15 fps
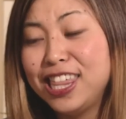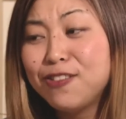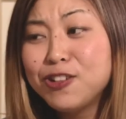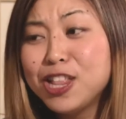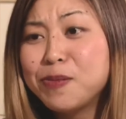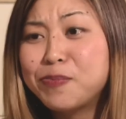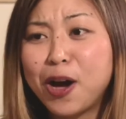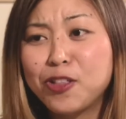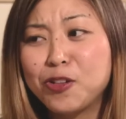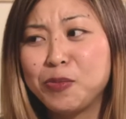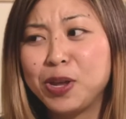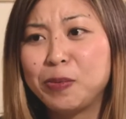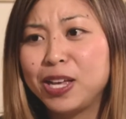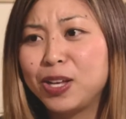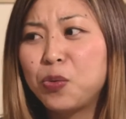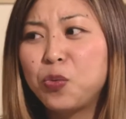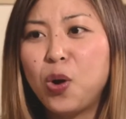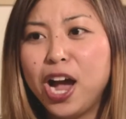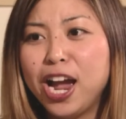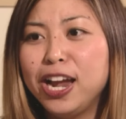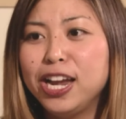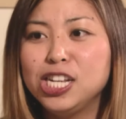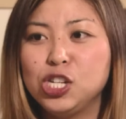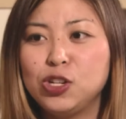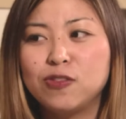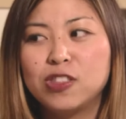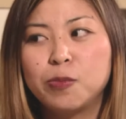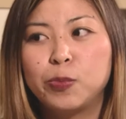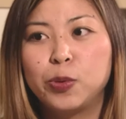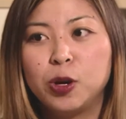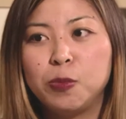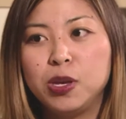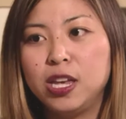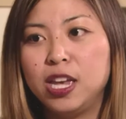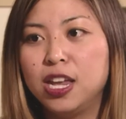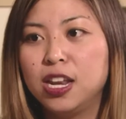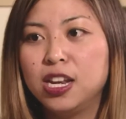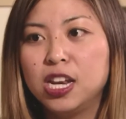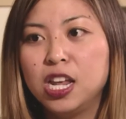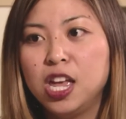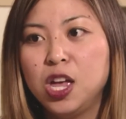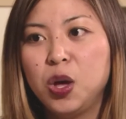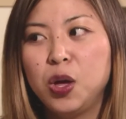That really bothered me. Like, why do you have to put me in